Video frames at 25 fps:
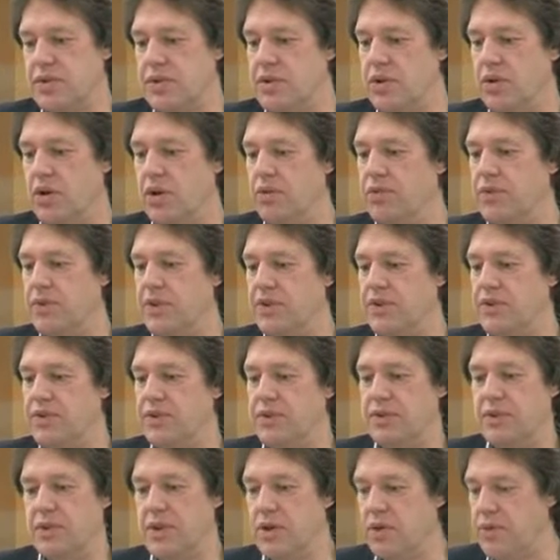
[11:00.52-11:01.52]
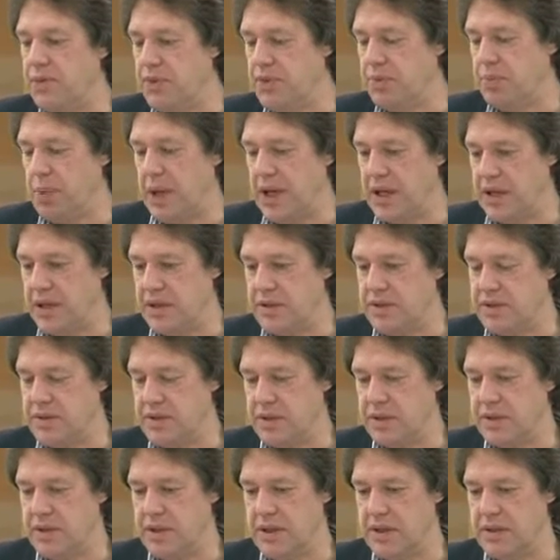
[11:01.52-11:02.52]
the office package
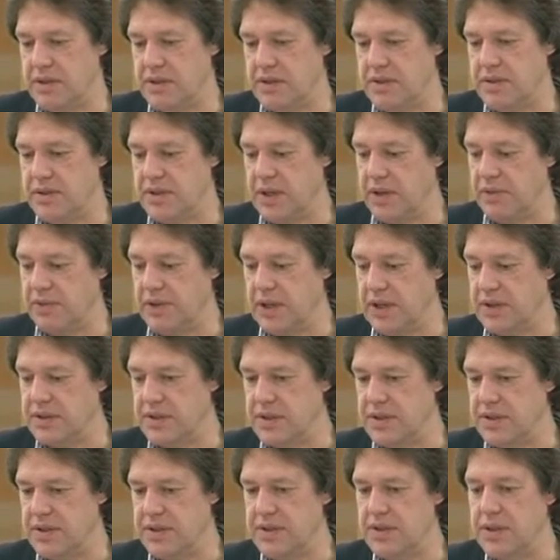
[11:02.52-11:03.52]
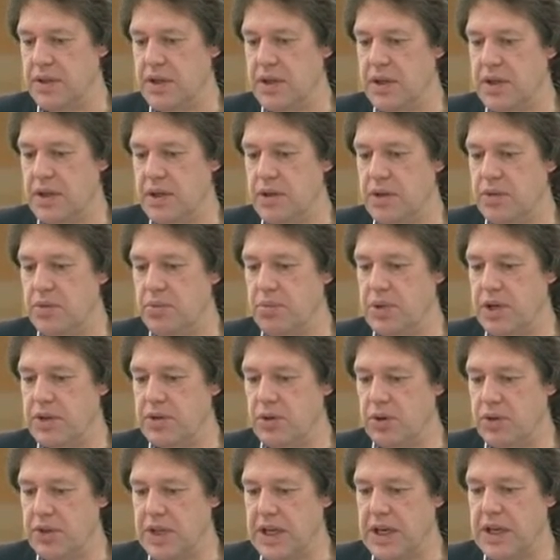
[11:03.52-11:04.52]
and stuff like this. But
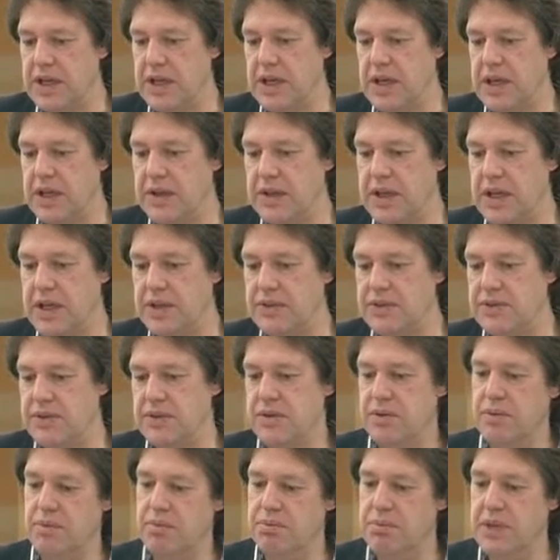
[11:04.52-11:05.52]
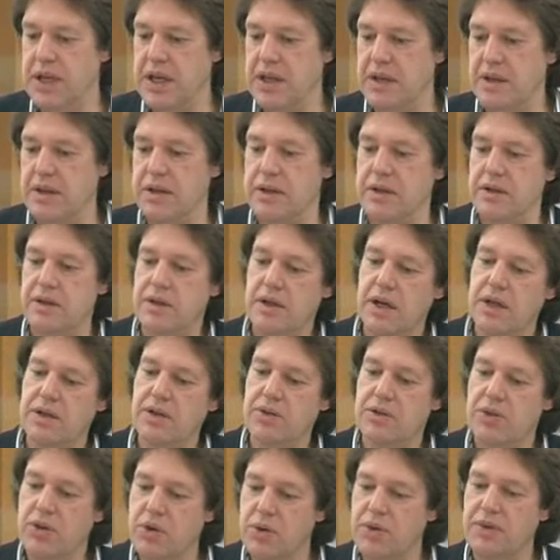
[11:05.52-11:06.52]
on the other hand, that men, I
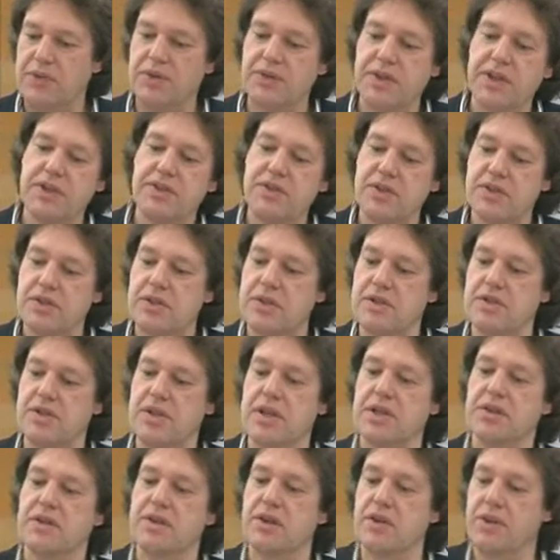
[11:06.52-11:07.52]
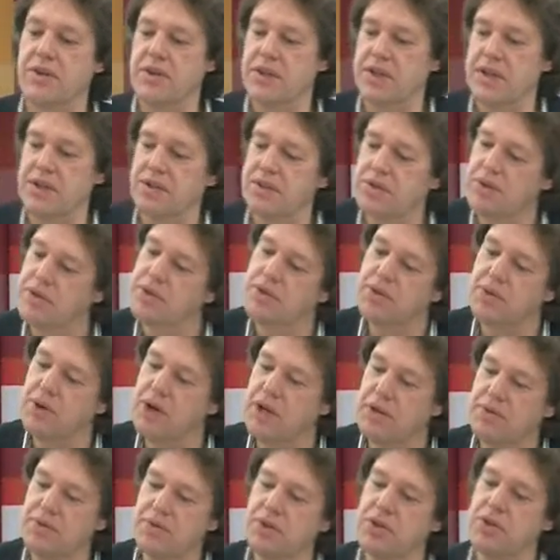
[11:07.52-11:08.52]
don't know if this is a general thing, or you
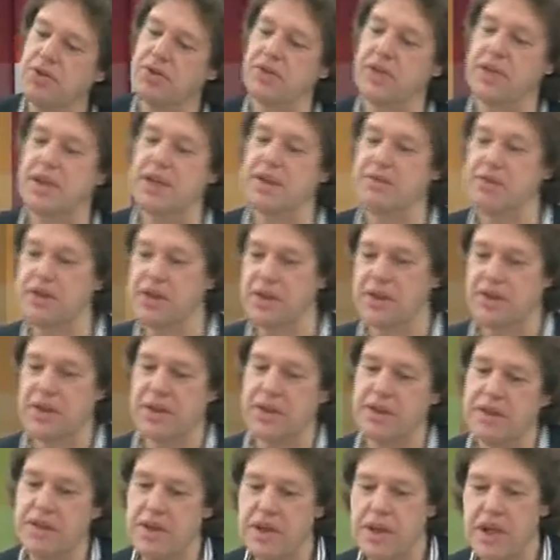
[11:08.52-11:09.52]
have to ask David, I think,